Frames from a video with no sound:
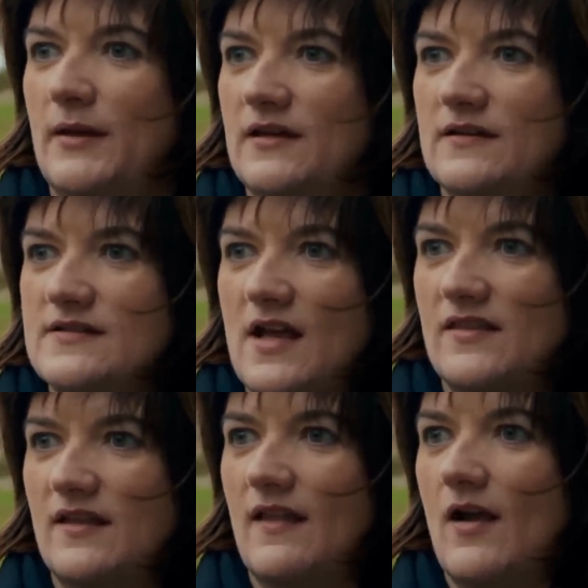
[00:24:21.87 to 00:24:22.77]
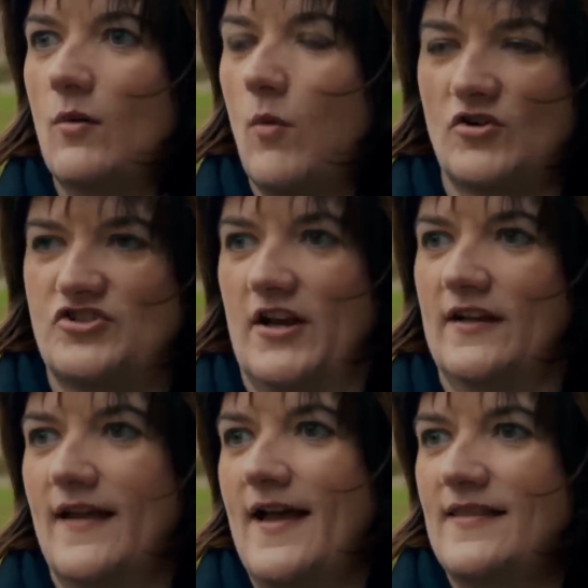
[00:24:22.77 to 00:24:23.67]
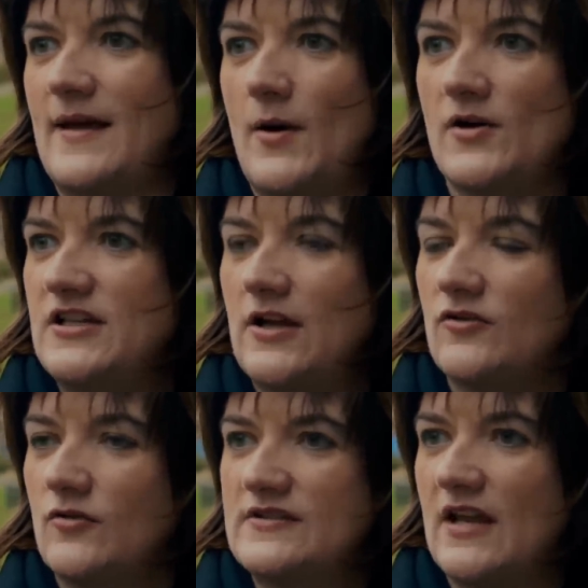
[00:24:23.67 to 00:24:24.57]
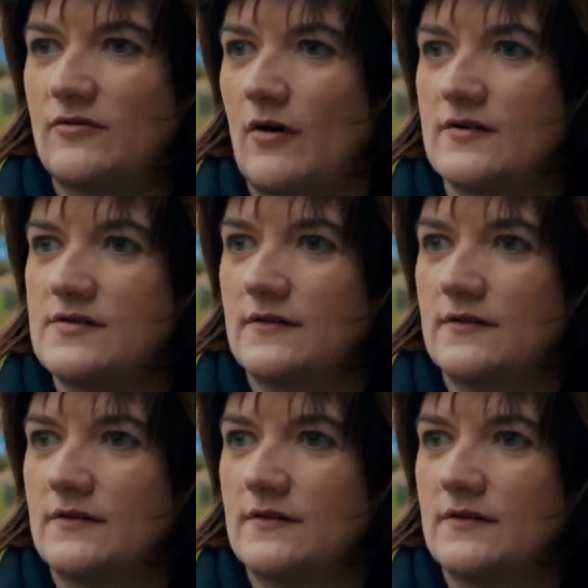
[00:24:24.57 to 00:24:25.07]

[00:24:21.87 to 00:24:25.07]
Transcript: because I think they are watching their party go through its death throes.